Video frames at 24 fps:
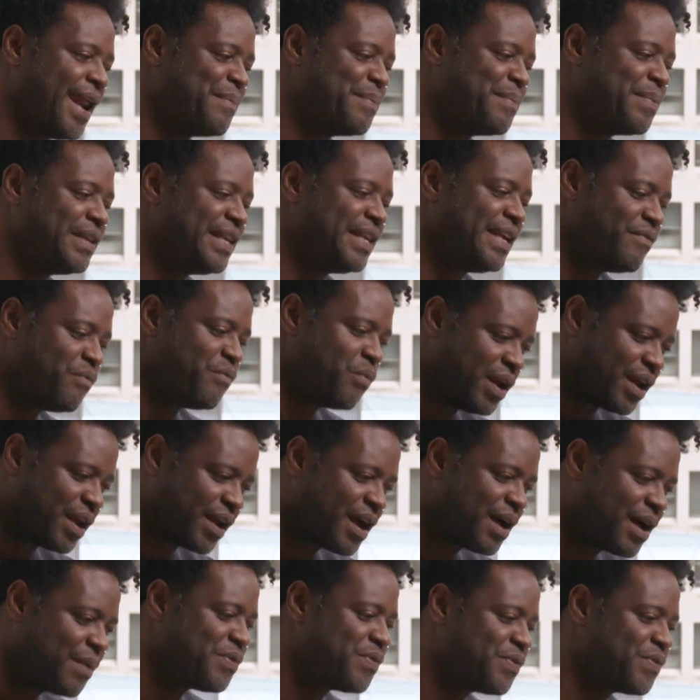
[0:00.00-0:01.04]
I believe when it
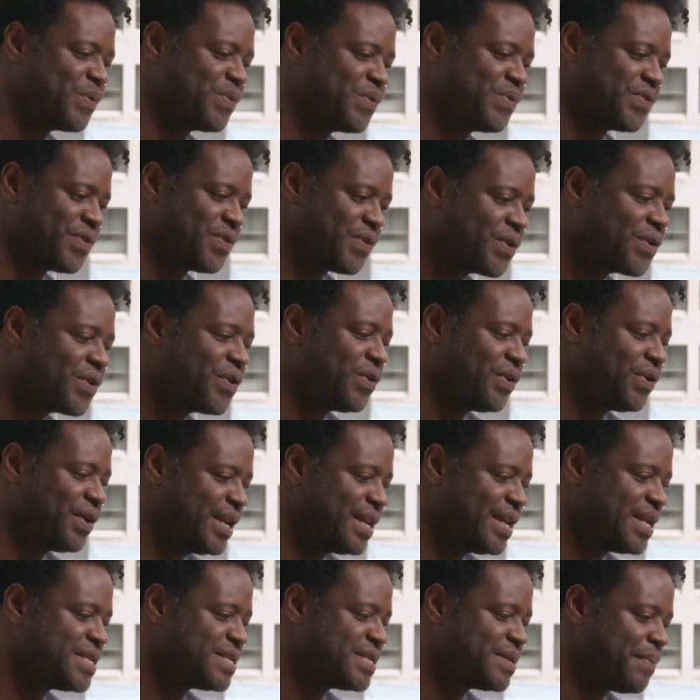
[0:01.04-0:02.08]
comes full circle, it
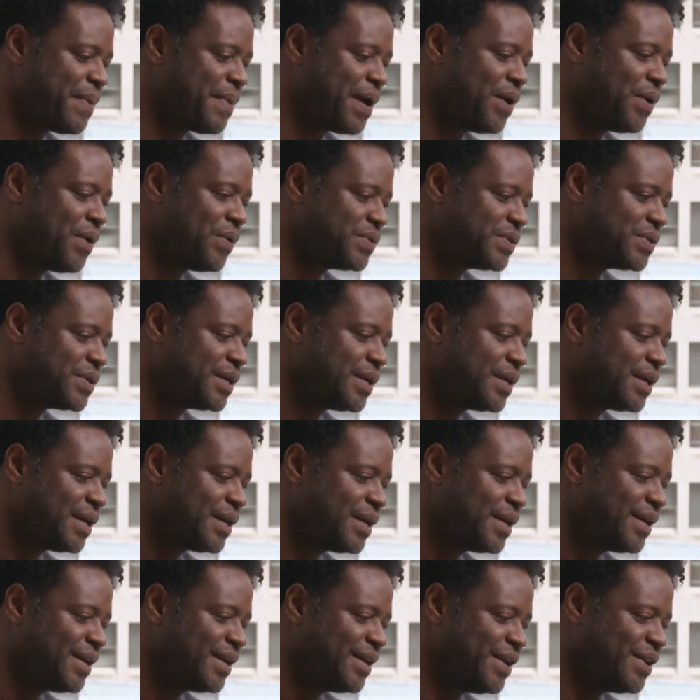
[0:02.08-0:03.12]
is about,
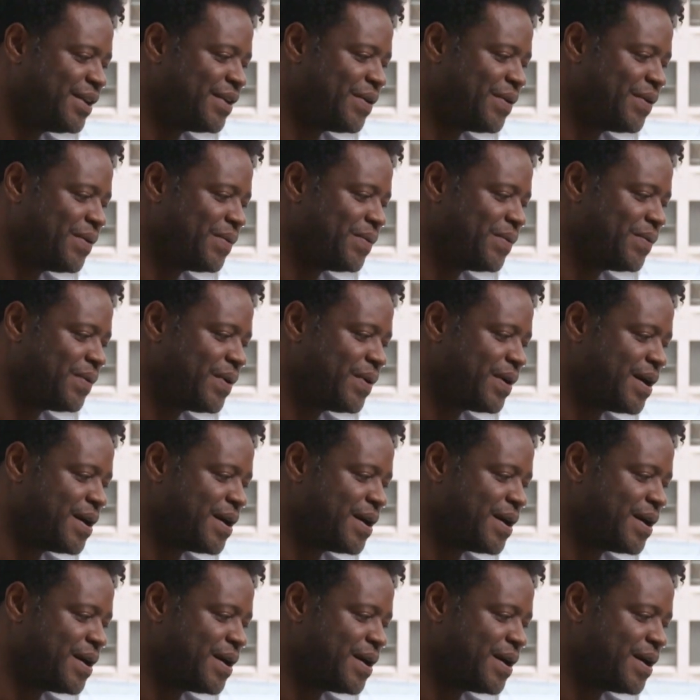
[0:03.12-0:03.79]
you know,